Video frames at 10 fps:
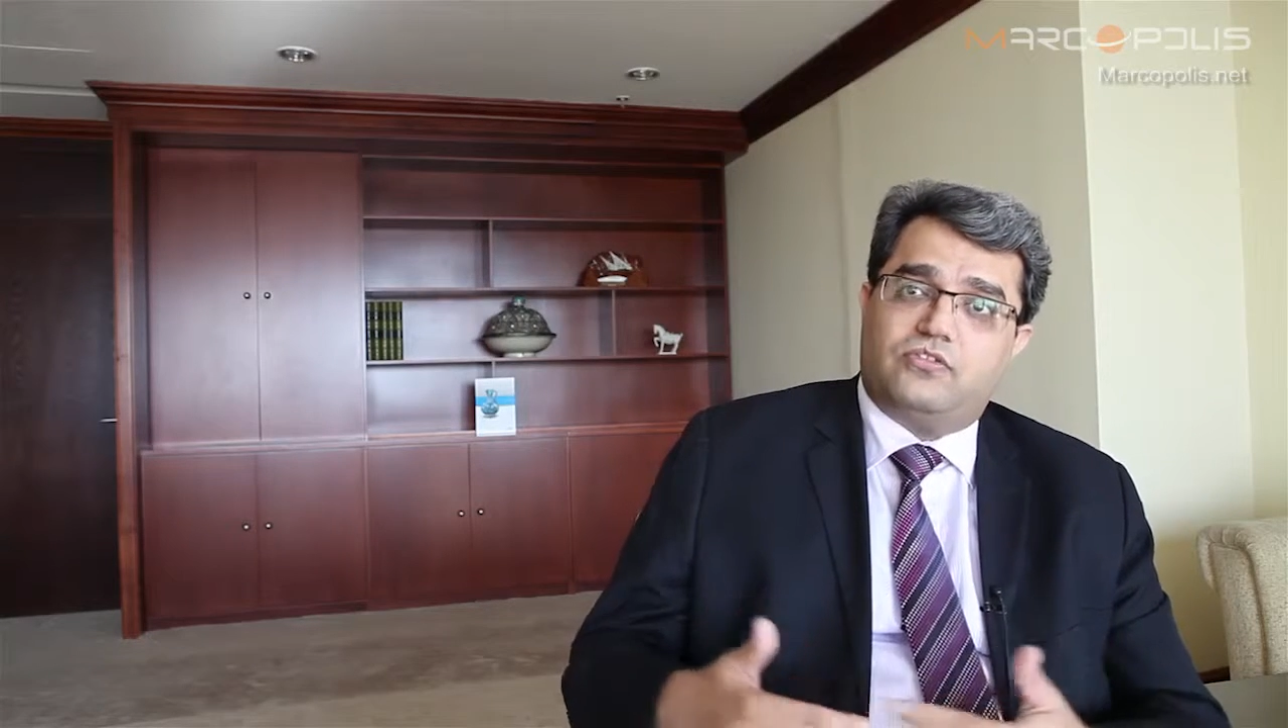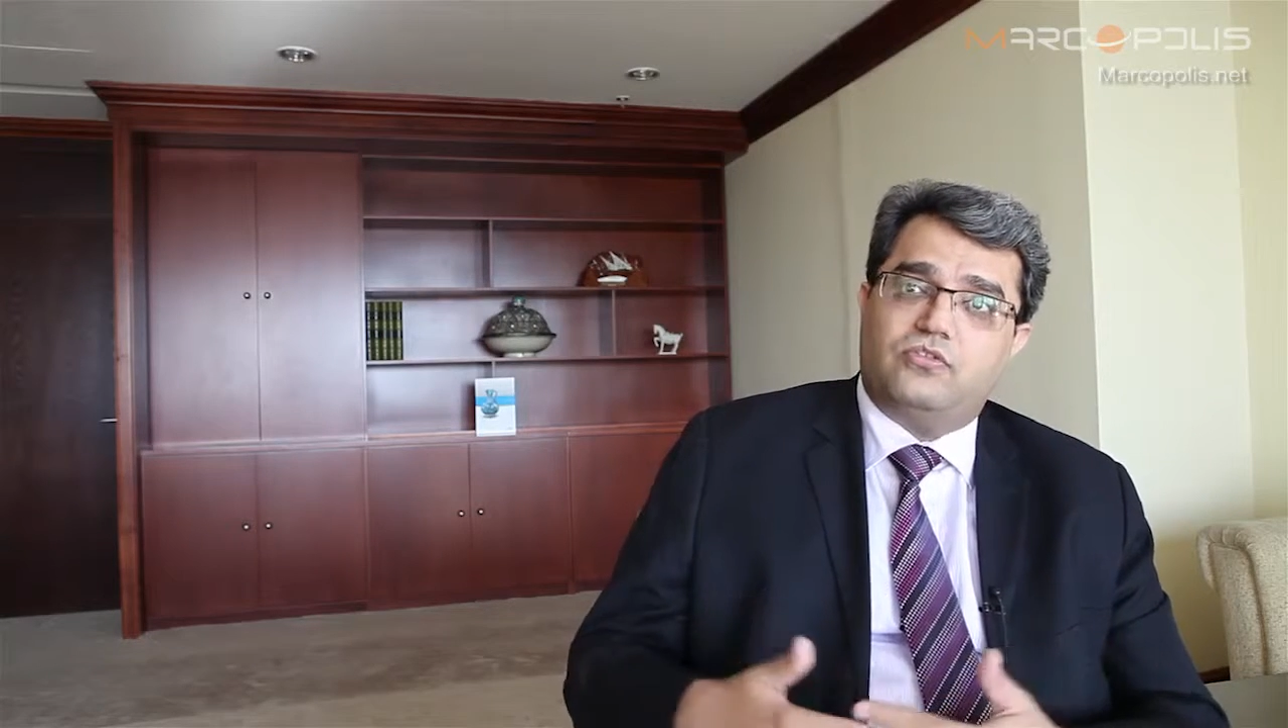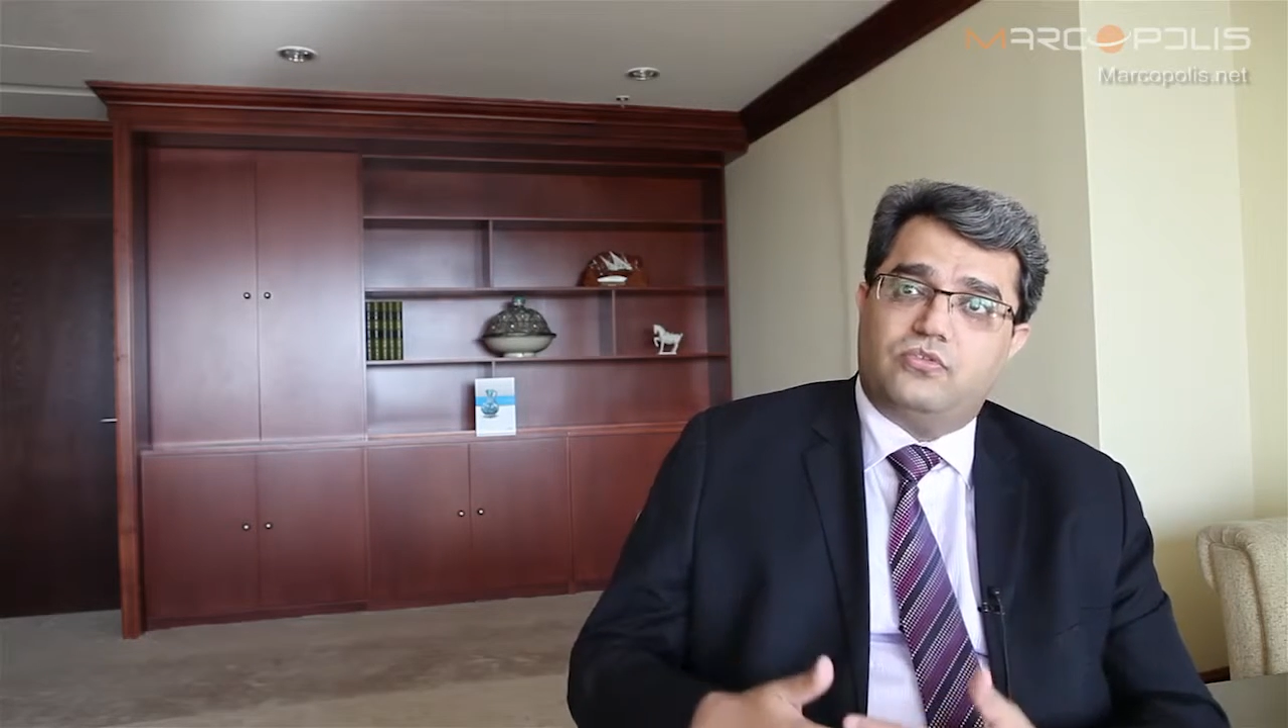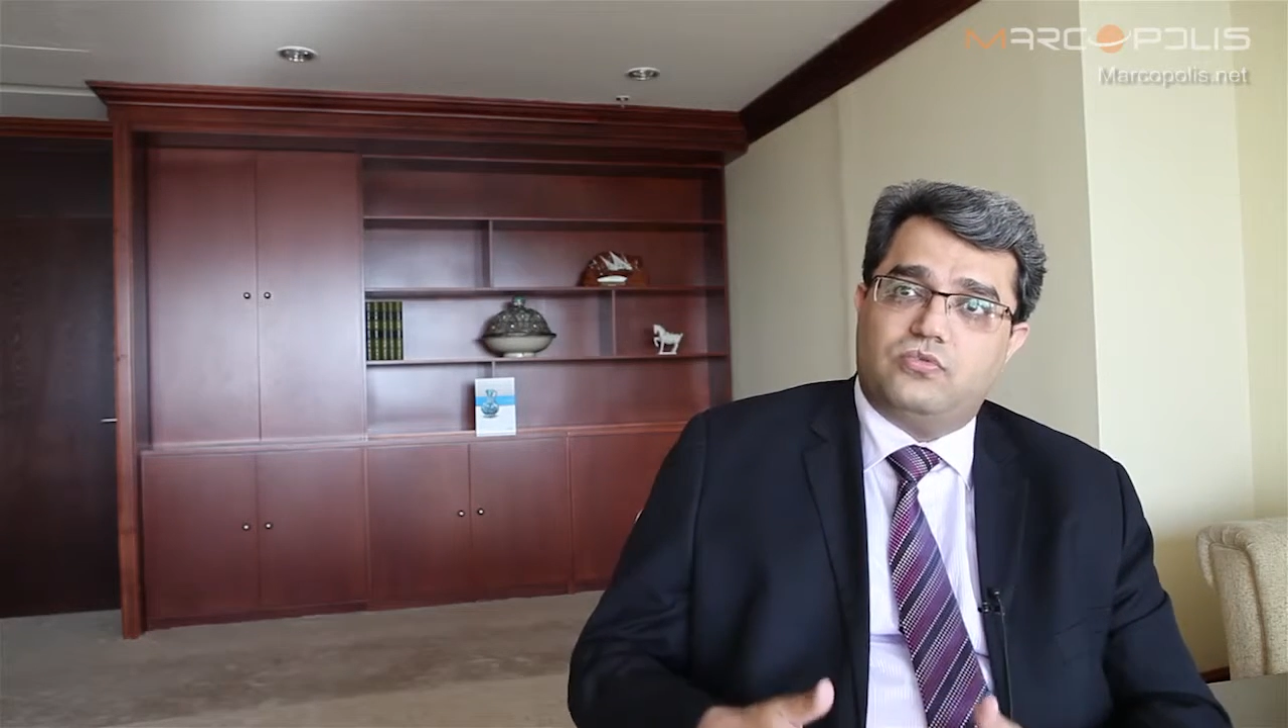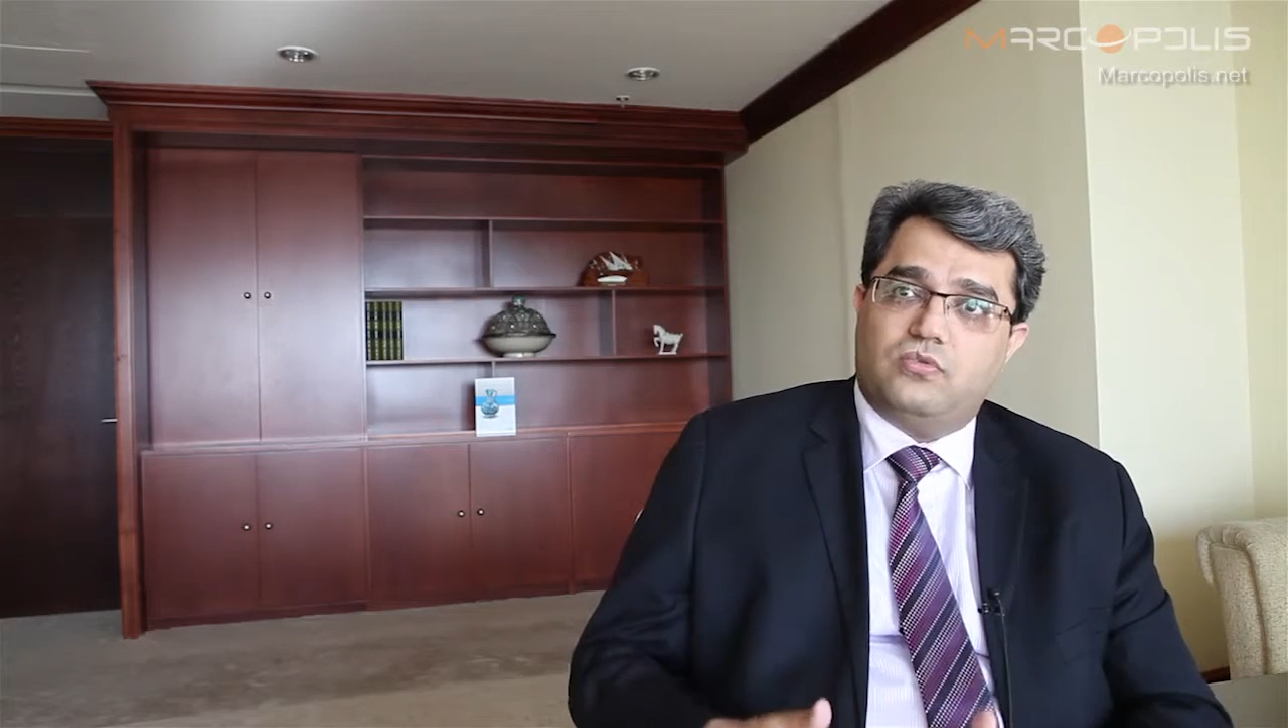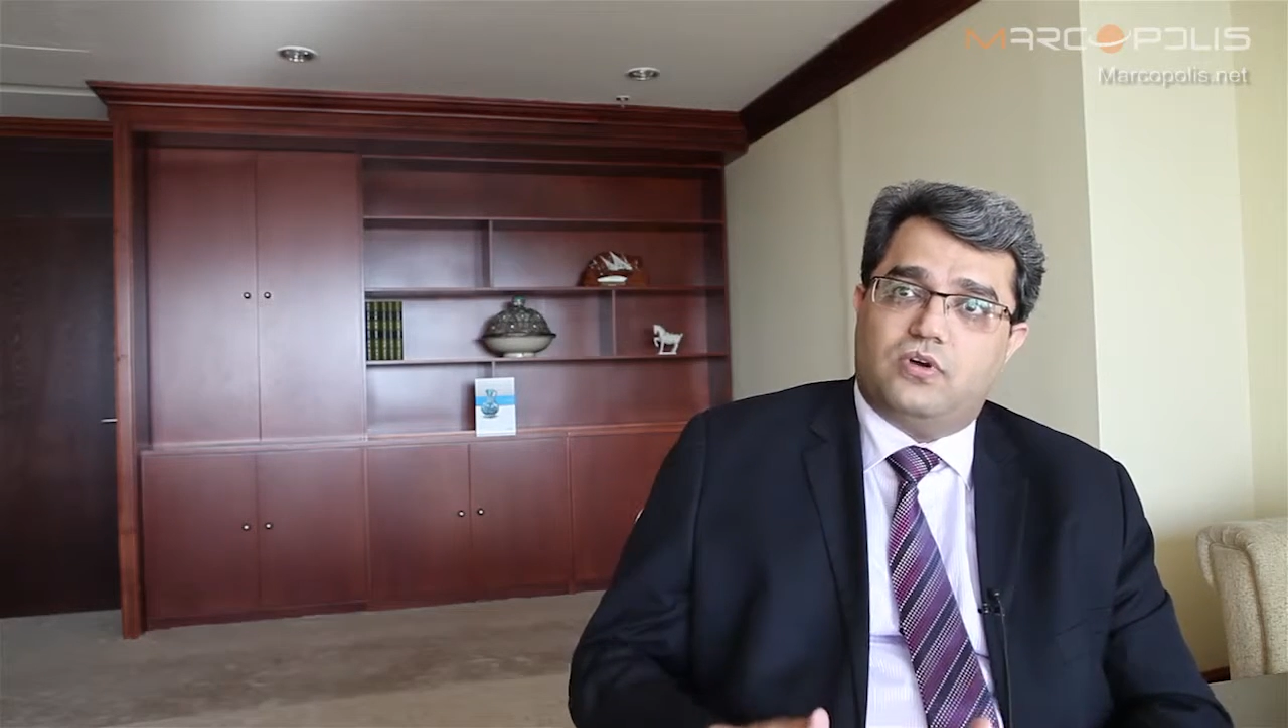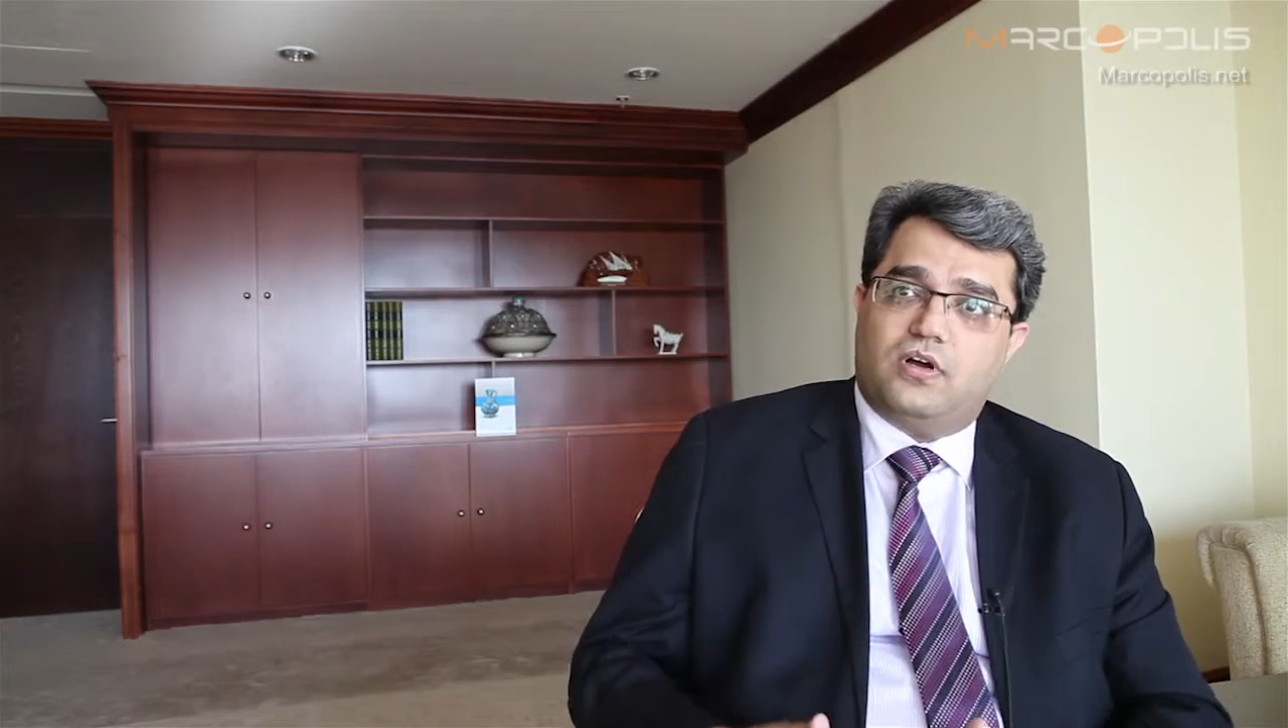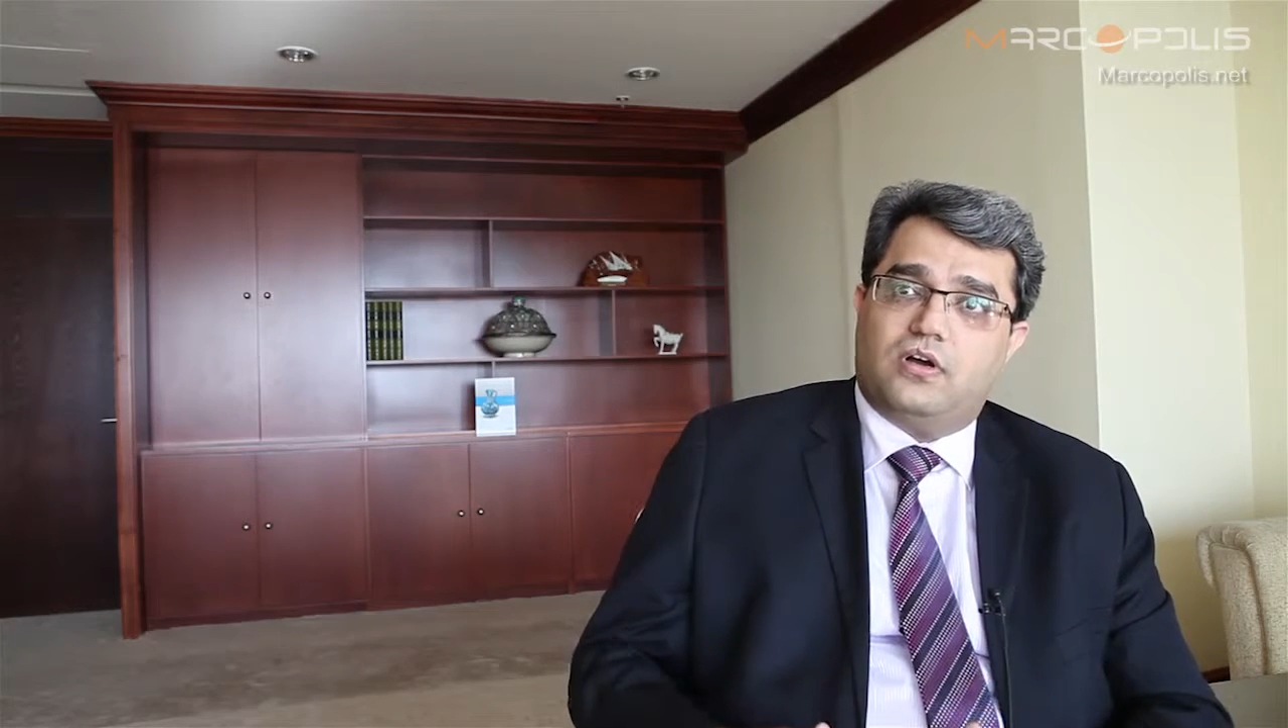you do